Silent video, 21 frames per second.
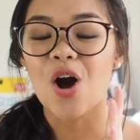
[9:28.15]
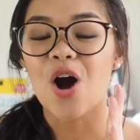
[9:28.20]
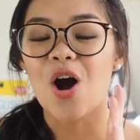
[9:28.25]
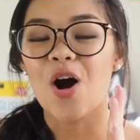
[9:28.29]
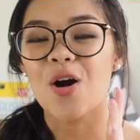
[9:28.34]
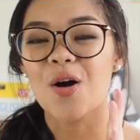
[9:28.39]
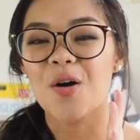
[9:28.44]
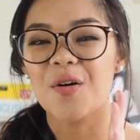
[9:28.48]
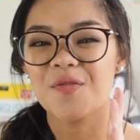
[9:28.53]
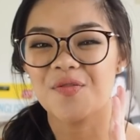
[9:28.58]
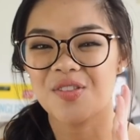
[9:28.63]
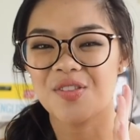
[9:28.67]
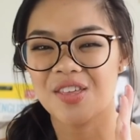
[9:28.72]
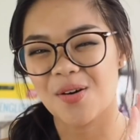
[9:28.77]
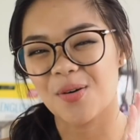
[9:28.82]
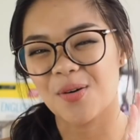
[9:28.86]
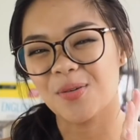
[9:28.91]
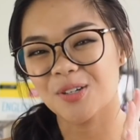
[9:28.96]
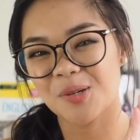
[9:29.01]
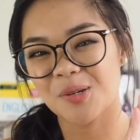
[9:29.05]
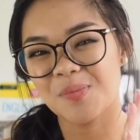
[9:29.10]
of the
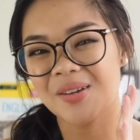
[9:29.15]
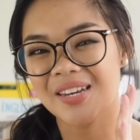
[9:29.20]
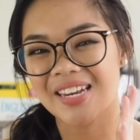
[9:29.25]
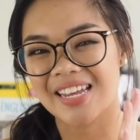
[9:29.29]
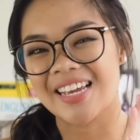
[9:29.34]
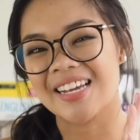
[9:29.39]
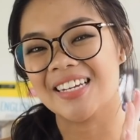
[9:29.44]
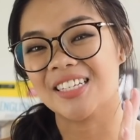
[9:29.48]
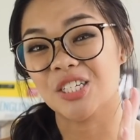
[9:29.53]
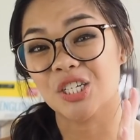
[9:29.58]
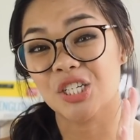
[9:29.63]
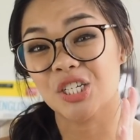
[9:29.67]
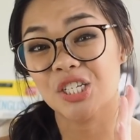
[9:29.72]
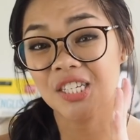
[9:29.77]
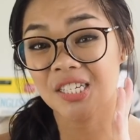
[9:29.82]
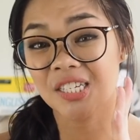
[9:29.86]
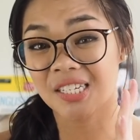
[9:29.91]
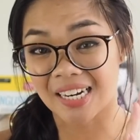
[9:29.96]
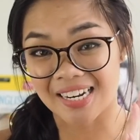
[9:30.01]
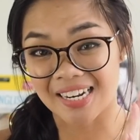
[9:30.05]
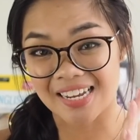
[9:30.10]
Ultimate English
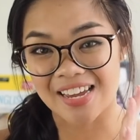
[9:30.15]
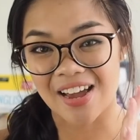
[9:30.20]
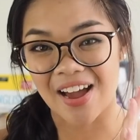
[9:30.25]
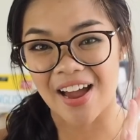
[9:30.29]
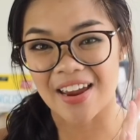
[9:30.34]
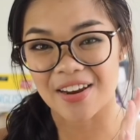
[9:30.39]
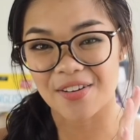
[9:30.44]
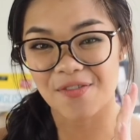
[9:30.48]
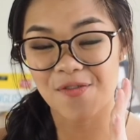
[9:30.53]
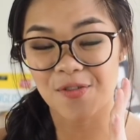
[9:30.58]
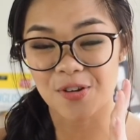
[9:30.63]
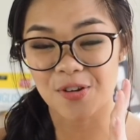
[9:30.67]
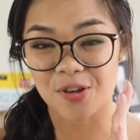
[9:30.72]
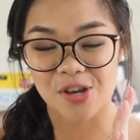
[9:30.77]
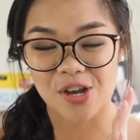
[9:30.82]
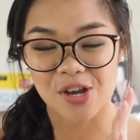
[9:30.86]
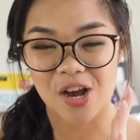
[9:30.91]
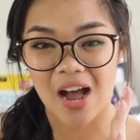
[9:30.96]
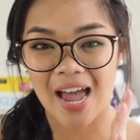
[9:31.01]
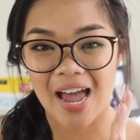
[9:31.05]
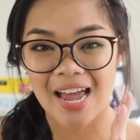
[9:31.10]
Study Guide for you
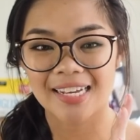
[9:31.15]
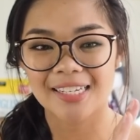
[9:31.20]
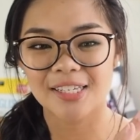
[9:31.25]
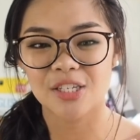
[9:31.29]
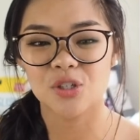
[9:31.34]
guys.